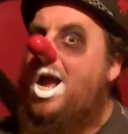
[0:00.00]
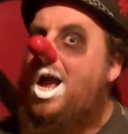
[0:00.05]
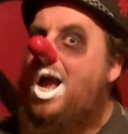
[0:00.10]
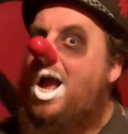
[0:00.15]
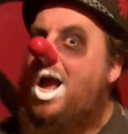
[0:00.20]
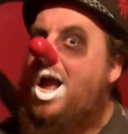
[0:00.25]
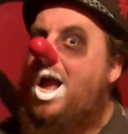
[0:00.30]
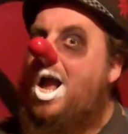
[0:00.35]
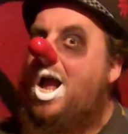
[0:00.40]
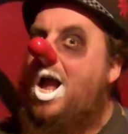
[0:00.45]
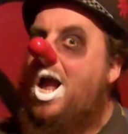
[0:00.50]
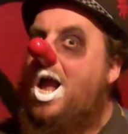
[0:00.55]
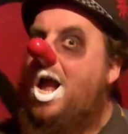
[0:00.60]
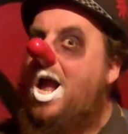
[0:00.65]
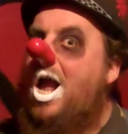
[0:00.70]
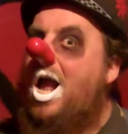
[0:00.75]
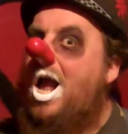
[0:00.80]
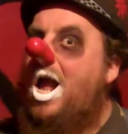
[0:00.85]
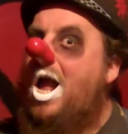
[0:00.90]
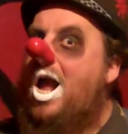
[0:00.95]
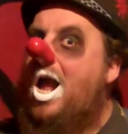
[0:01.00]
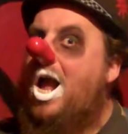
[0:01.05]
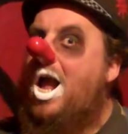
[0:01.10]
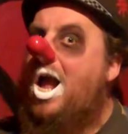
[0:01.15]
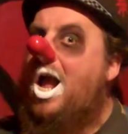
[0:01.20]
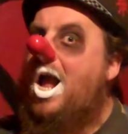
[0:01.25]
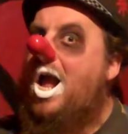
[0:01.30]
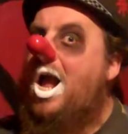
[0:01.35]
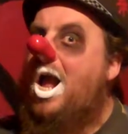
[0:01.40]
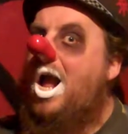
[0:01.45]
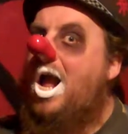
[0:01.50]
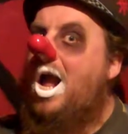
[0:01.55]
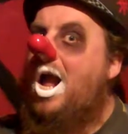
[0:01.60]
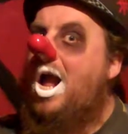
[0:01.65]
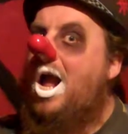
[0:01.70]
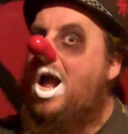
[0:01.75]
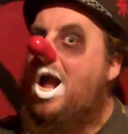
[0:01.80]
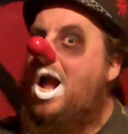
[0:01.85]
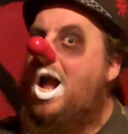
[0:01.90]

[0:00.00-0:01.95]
No one is speaking in this clip.